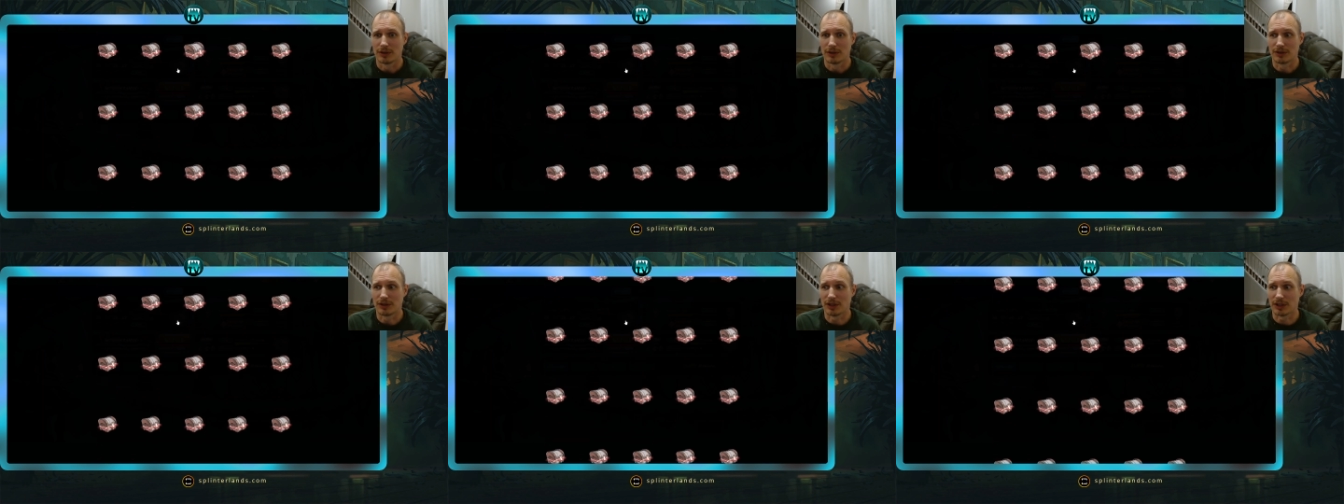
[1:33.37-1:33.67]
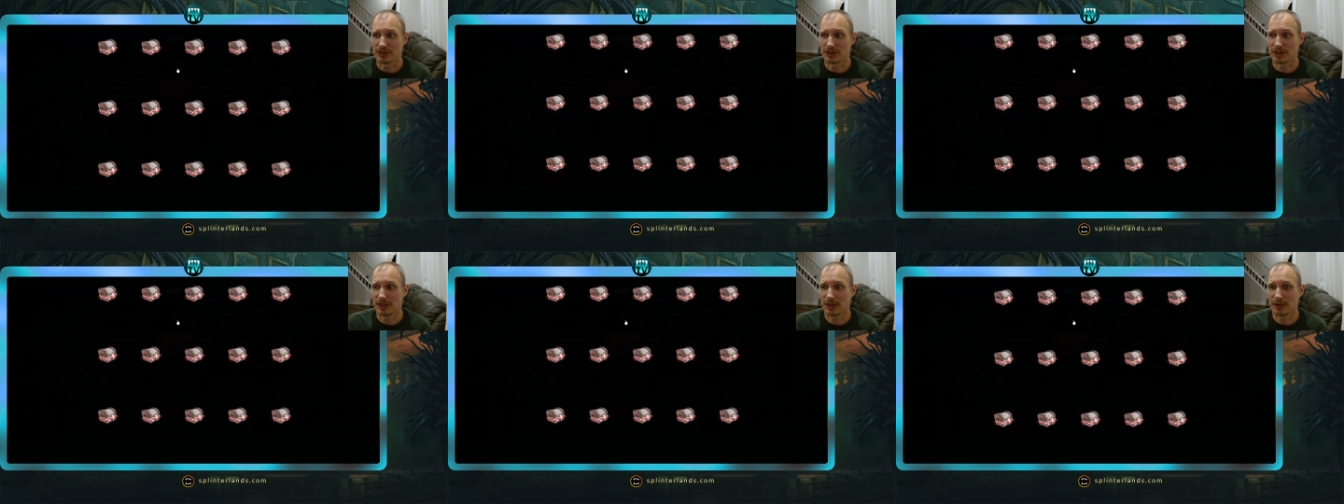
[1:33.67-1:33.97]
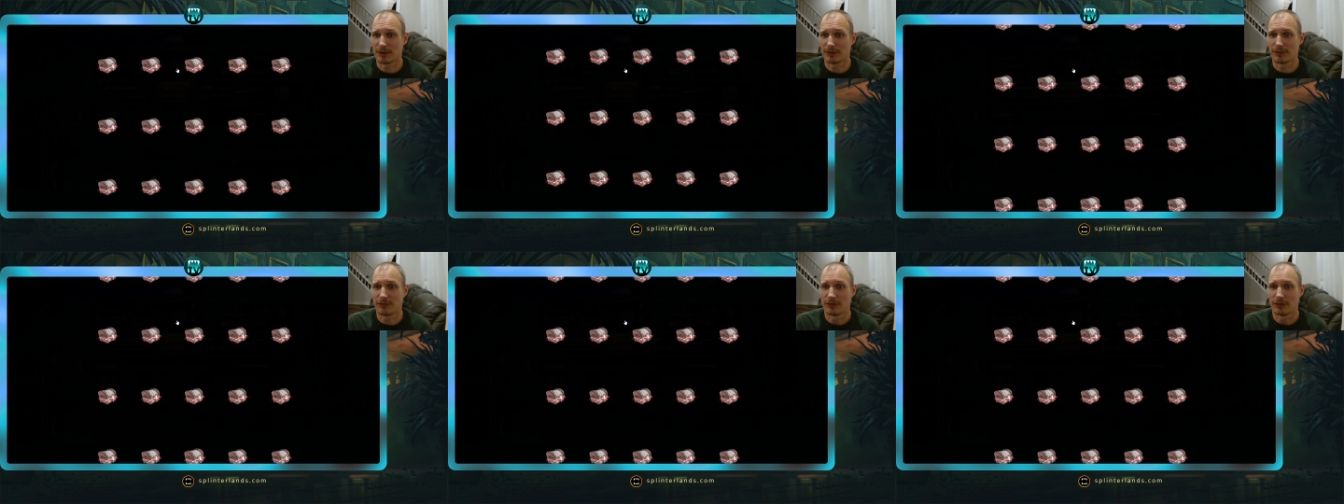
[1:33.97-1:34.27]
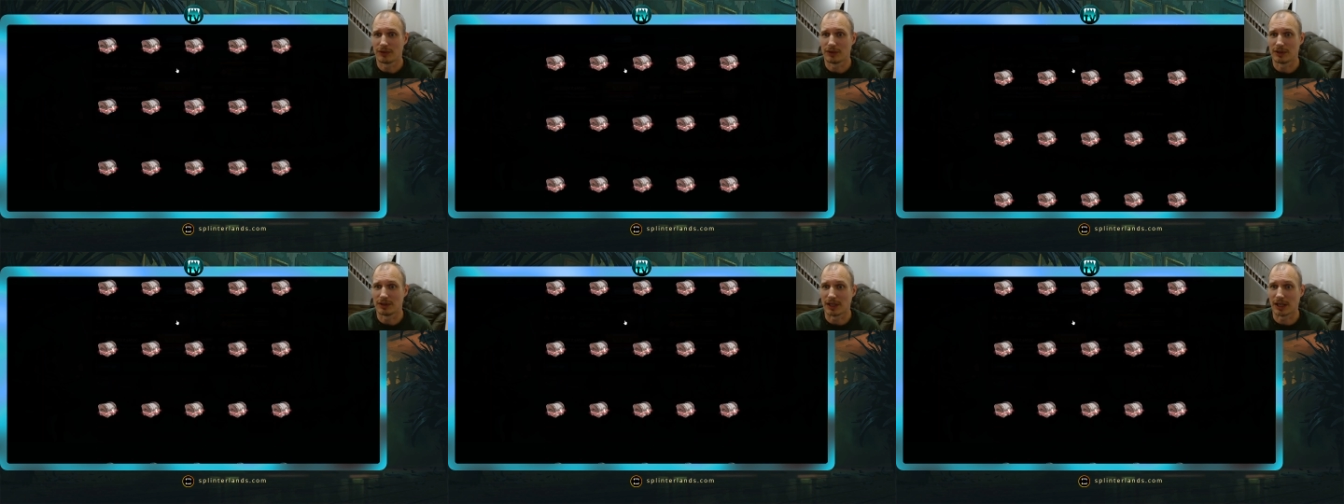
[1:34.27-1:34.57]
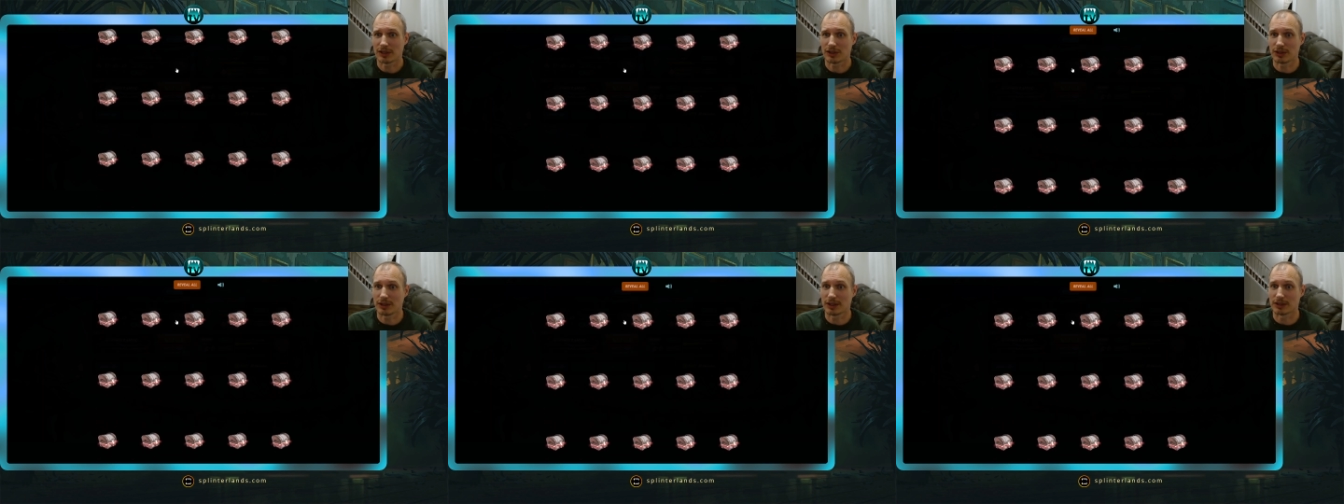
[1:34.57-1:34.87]
Doesn't have... He
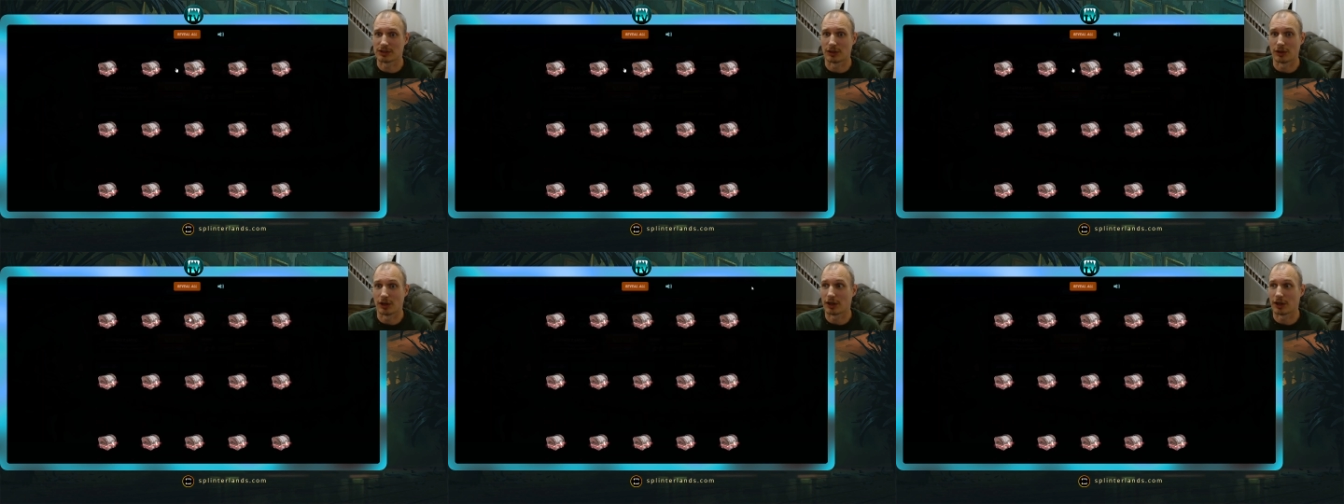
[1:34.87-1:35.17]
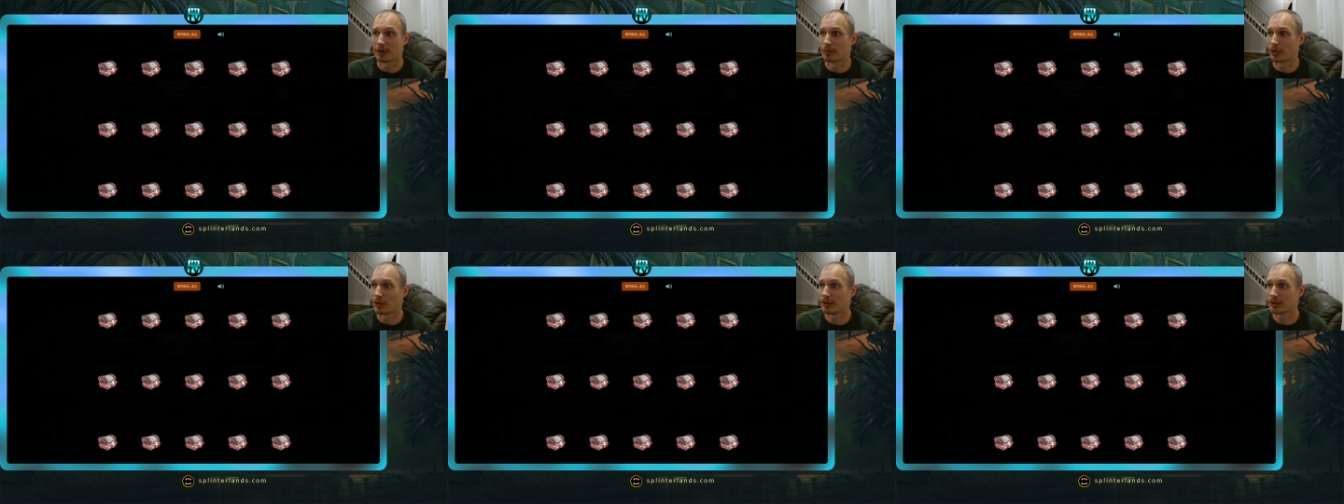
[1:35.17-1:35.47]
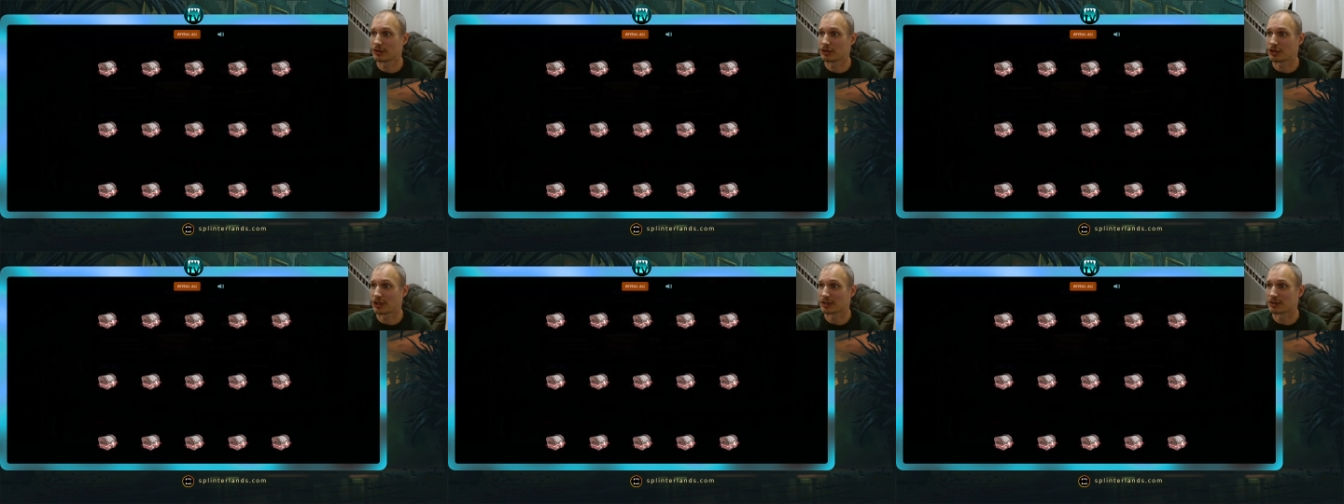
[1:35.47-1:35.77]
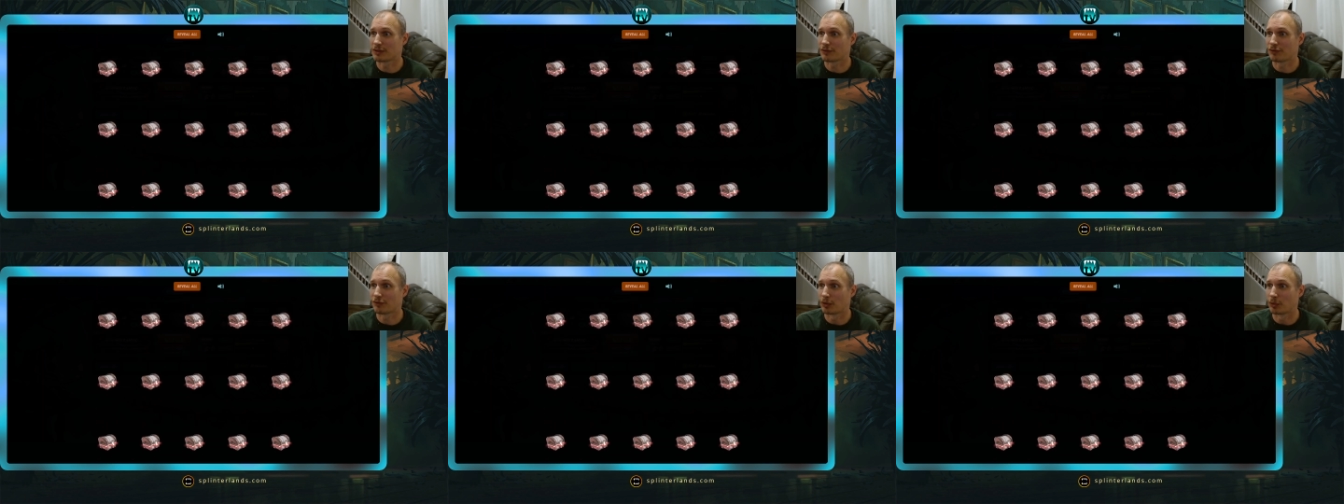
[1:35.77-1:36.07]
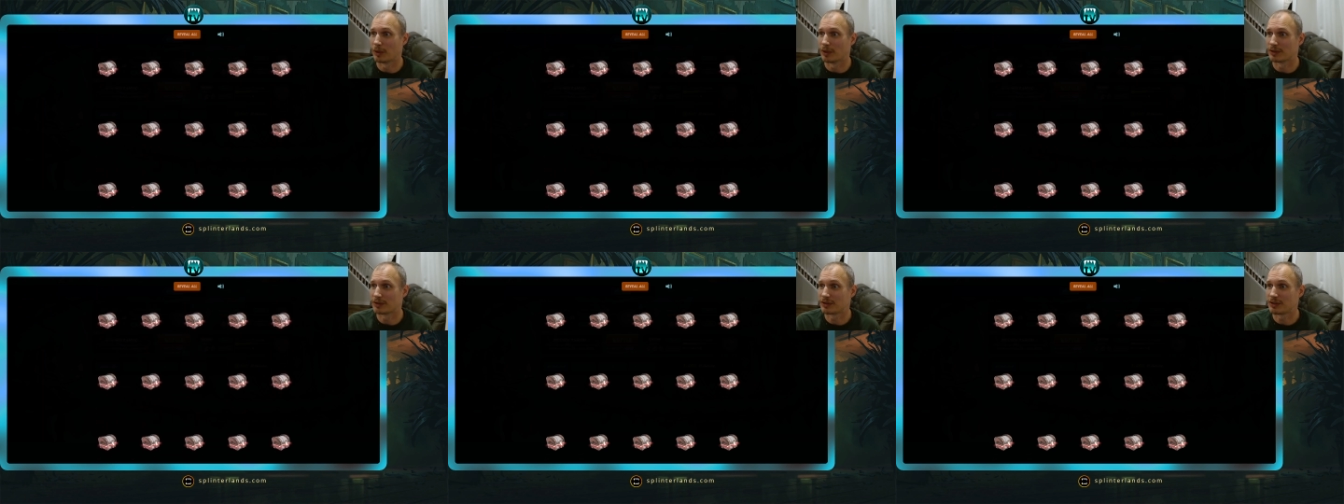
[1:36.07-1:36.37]
actually has a lot of bronze chests for
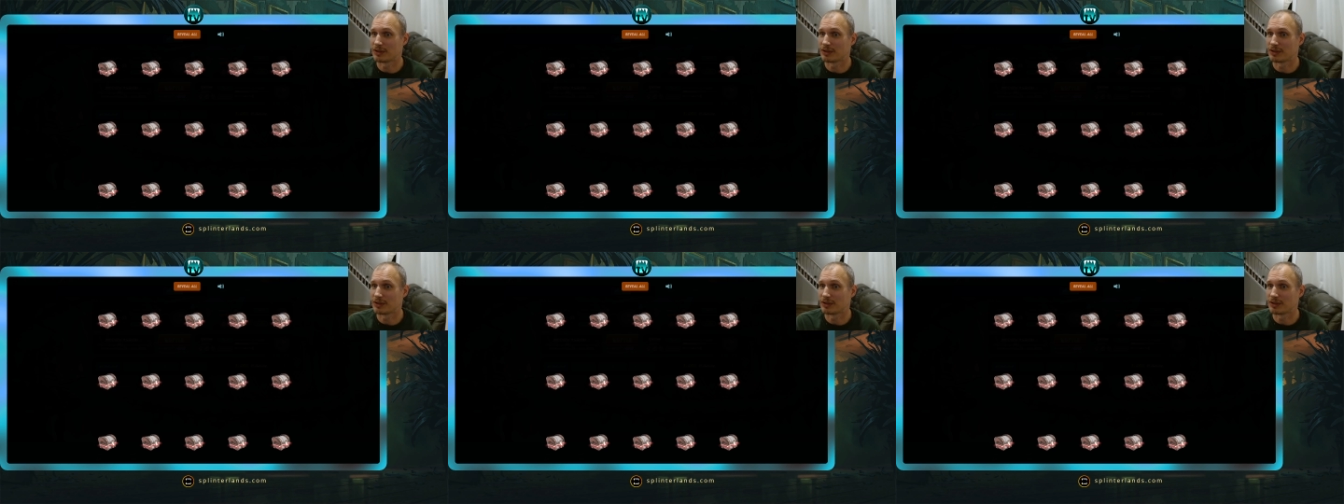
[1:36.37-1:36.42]
once.